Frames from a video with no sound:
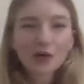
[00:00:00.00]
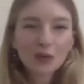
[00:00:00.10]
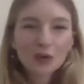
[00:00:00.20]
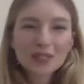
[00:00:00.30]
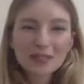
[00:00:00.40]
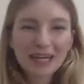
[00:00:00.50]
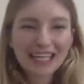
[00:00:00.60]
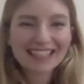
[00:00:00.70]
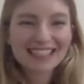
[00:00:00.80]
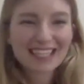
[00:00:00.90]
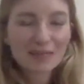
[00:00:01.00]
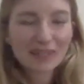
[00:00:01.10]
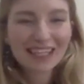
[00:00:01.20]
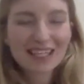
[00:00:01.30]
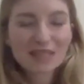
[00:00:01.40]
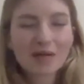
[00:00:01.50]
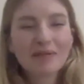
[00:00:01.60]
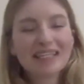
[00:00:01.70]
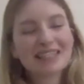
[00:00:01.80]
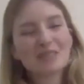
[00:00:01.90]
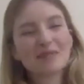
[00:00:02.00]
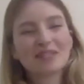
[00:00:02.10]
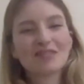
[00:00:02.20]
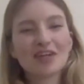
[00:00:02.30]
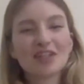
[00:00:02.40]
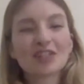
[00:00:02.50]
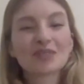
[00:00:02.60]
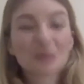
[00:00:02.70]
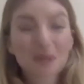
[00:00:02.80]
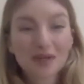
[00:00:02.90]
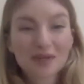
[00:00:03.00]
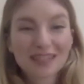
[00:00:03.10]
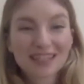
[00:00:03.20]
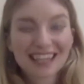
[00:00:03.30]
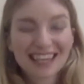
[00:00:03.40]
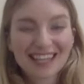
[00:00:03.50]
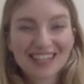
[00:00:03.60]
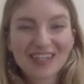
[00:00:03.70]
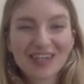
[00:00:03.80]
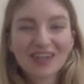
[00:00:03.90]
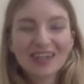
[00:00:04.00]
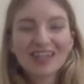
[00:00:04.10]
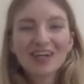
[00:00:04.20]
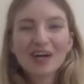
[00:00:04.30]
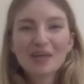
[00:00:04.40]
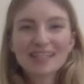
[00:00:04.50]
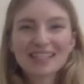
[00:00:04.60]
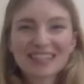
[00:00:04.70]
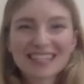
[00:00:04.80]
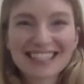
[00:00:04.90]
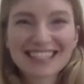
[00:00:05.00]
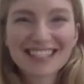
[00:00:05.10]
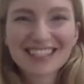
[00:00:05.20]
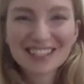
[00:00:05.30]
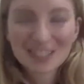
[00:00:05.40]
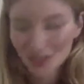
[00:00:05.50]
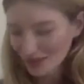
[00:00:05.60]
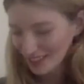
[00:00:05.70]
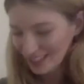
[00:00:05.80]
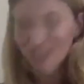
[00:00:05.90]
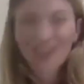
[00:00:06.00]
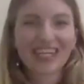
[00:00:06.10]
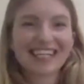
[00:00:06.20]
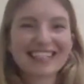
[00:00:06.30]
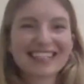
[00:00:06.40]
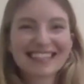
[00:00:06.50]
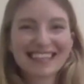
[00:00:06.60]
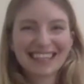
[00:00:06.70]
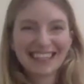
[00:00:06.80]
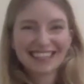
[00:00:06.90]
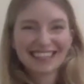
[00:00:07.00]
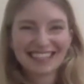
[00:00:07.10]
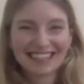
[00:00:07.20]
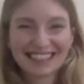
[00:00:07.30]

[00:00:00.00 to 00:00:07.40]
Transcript: walls are plenty, but the last time I painted a piece of furniture was when I was a kid. So I'm excited to use these tricks, Lynn.